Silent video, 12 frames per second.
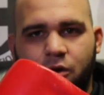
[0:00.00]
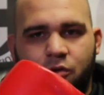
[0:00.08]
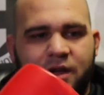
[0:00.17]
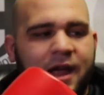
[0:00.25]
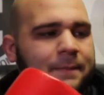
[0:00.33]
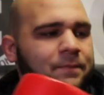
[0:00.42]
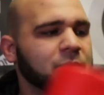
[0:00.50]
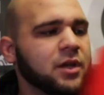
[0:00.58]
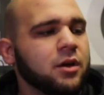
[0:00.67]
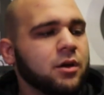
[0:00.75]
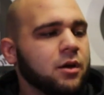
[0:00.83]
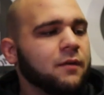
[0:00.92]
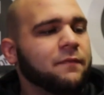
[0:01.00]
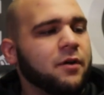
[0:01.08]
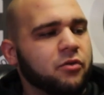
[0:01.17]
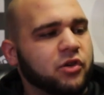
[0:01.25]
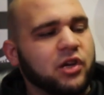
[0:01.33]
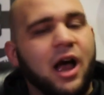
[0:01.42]
Okay,
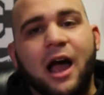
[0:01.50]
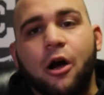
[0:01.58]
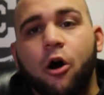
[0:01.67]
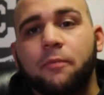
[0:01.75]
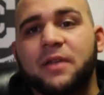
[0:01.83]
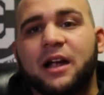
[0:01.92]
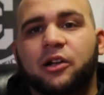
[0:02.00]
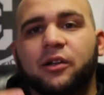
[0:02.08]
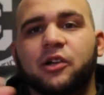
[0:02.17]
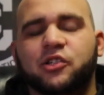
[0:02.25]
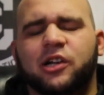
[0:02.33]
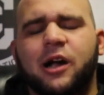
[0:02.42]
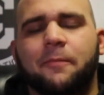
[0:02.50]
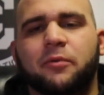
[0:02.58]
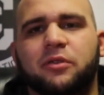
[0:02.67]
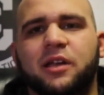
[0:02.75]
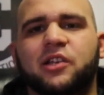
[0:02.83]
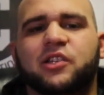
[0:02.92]
folks, I hope that clears a
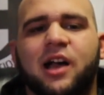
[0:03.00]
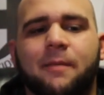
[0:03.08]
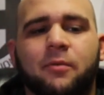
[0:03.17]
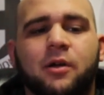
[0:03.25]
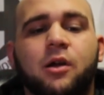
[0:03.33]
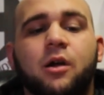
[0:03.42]
couple things up.